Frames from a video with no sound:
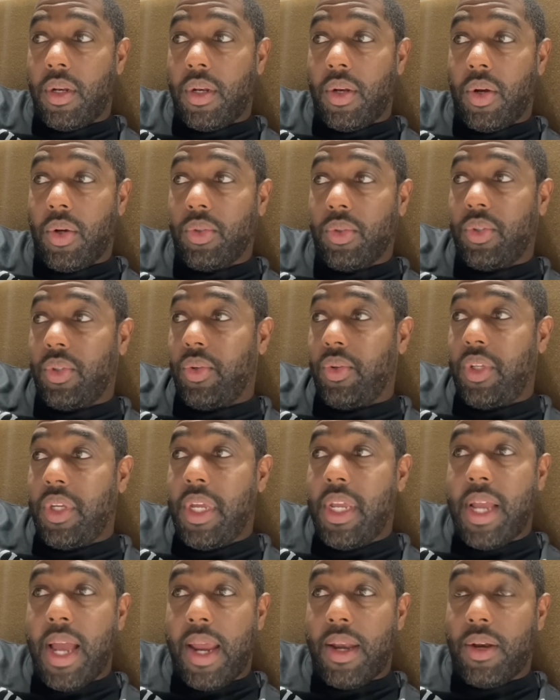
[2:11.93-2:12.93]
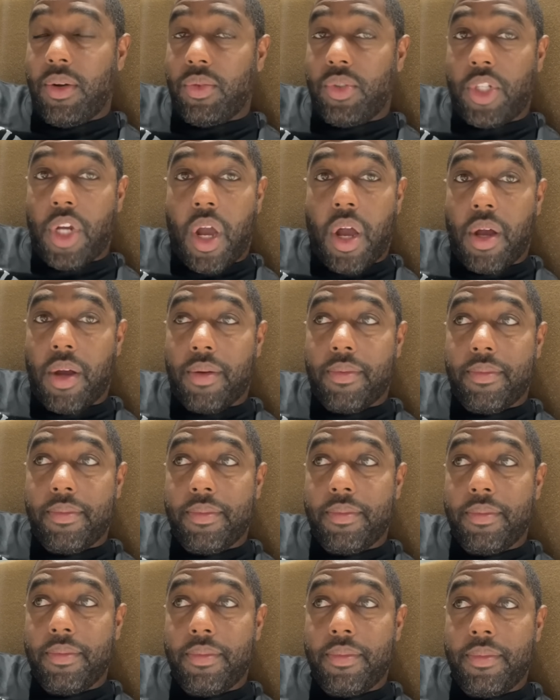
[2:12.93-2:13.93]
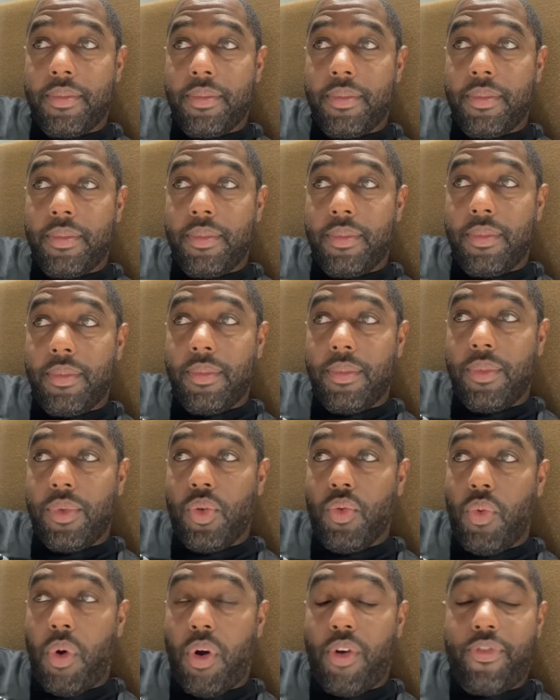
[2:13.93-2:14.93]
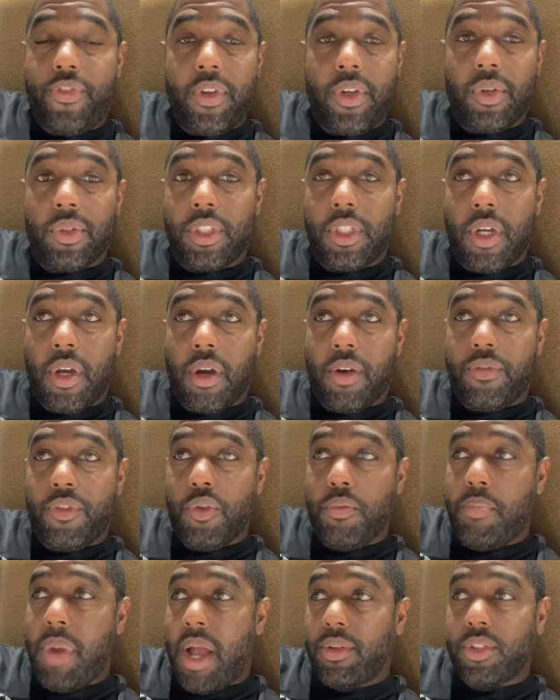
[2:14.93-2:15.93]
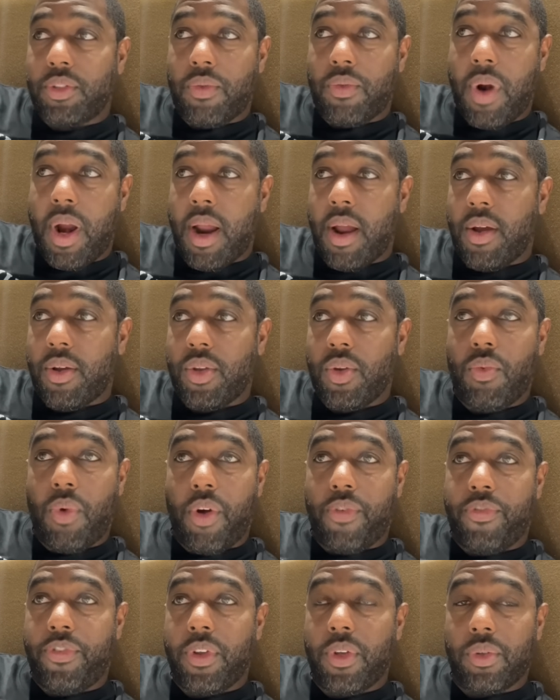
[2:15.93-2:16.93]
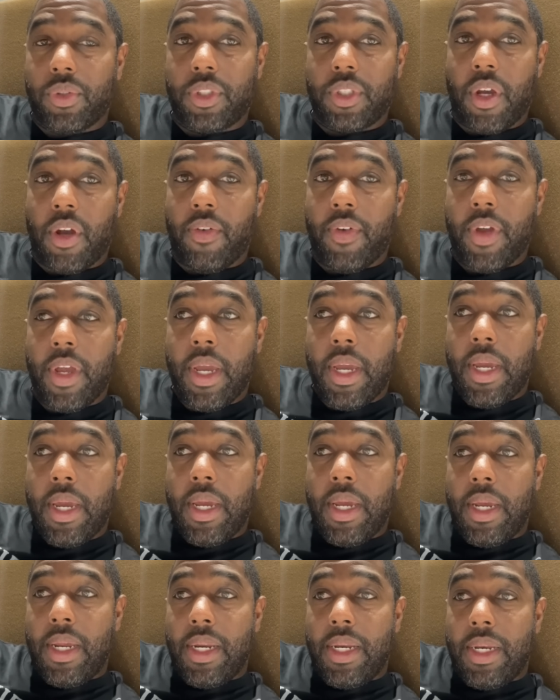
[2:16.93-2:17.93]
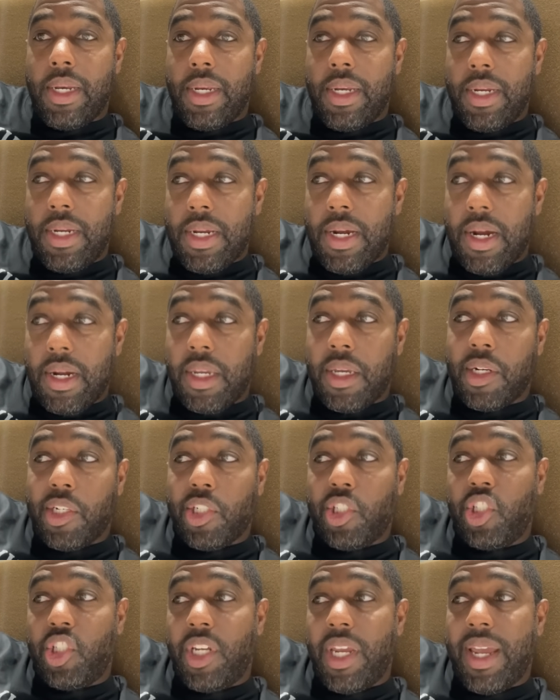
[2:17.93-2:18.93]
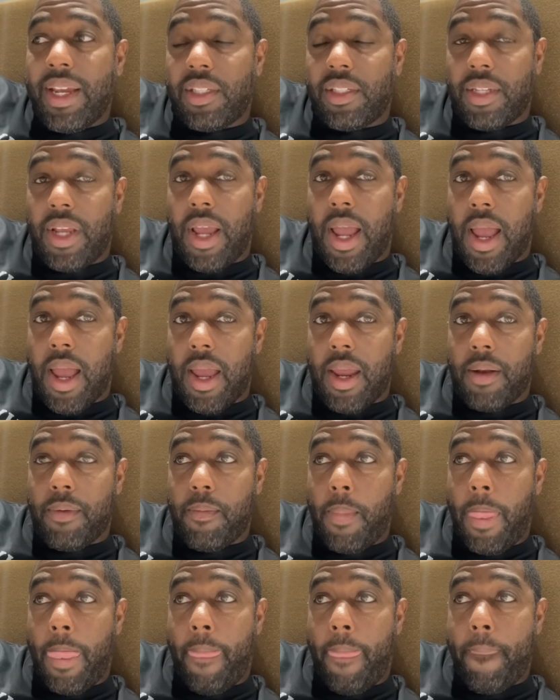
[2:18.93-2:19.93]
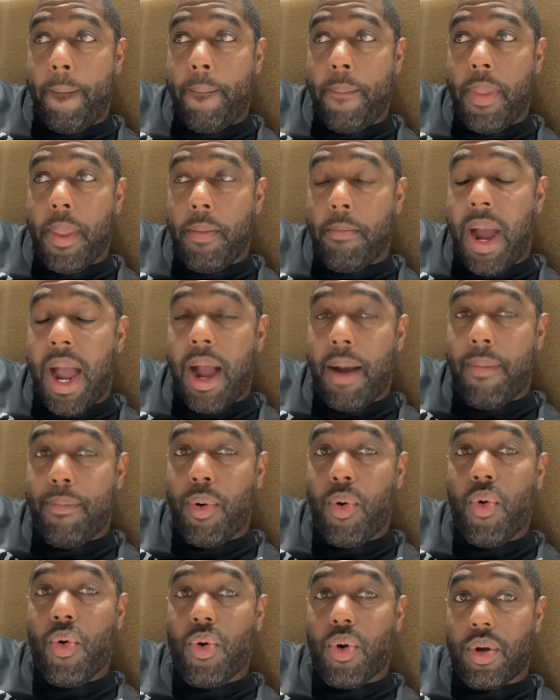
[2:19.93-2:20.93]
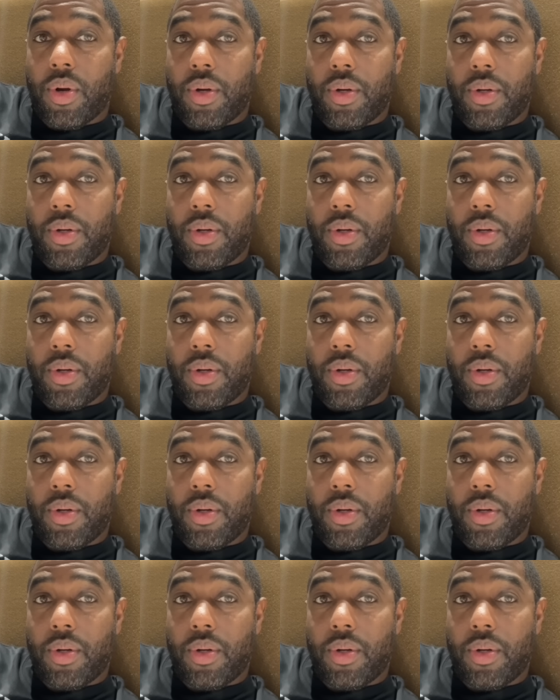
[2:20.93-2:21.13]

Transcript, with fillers: Ocho, you ain't got no job. You work for yourself. You bounce around. You work for yourself. Deion get a check signed by a board.